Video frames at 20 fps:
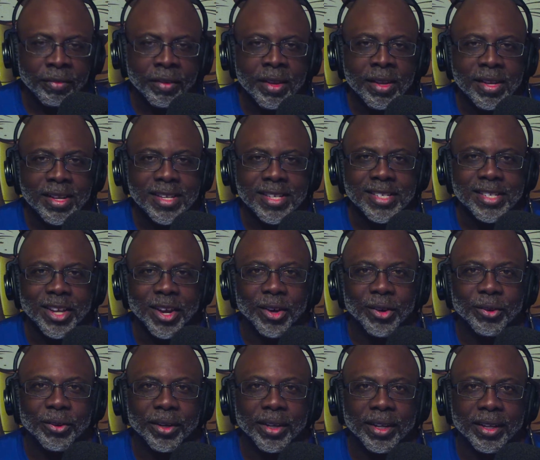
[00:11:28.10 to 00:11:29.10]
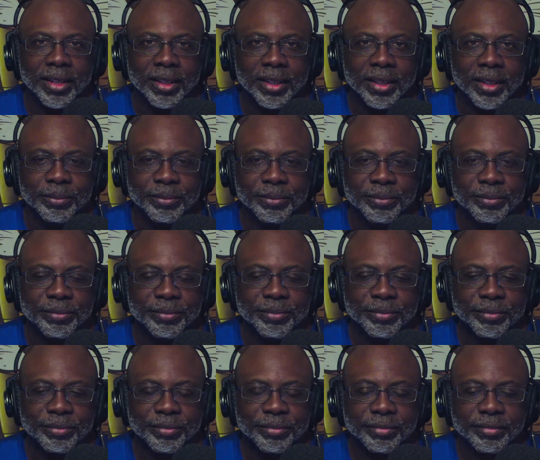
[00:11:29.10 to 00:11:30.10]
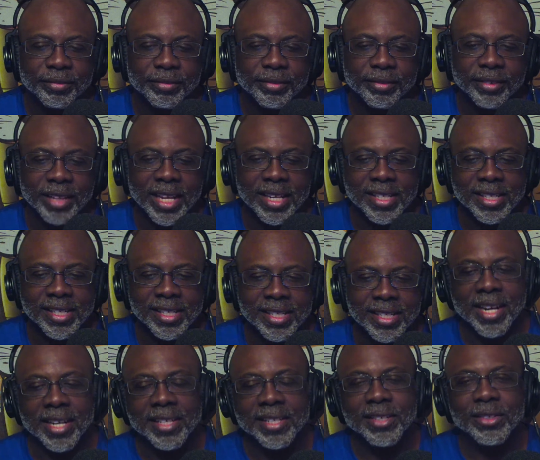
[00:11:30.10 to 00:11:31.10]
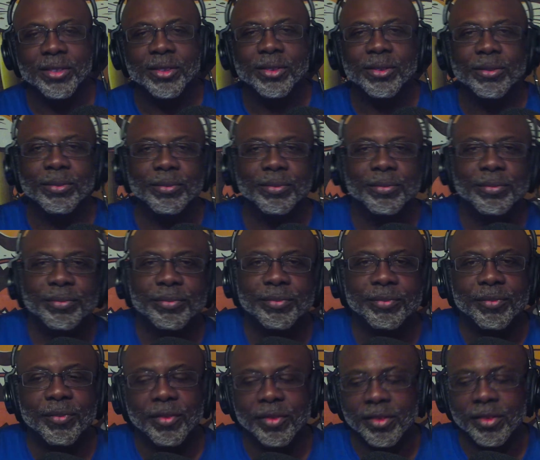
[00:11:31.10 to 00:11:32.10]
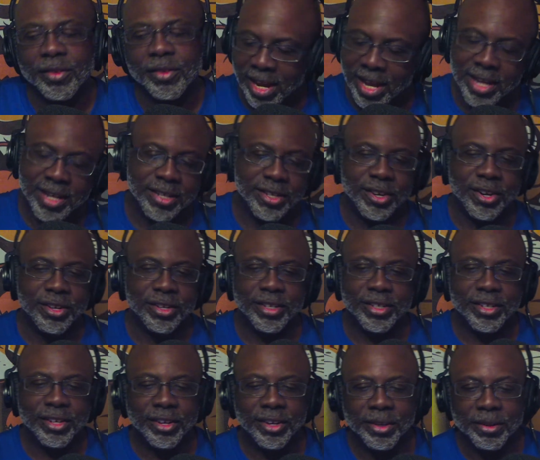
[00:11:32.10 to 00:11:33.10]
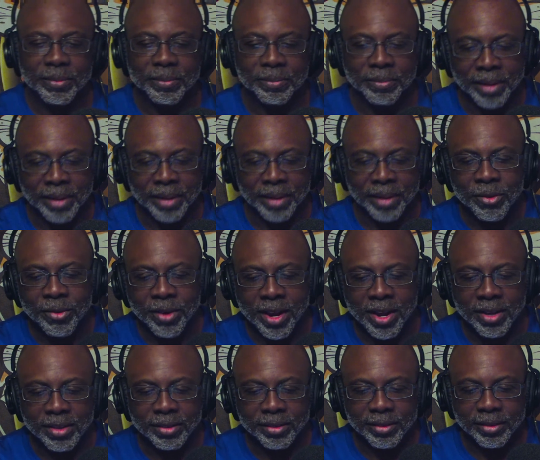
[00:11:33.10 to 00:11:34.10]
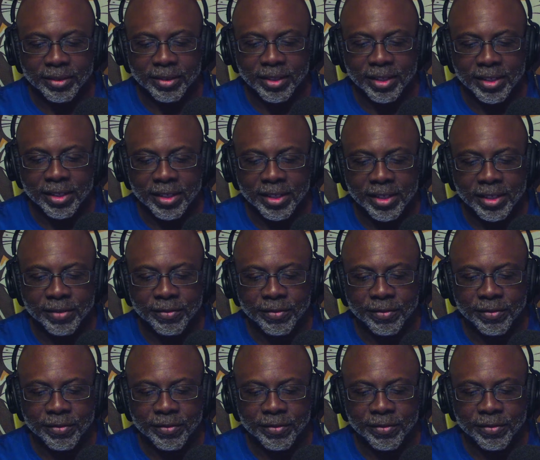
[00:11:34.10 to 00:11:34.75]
so they decided to, so I had to turn the turret back around in this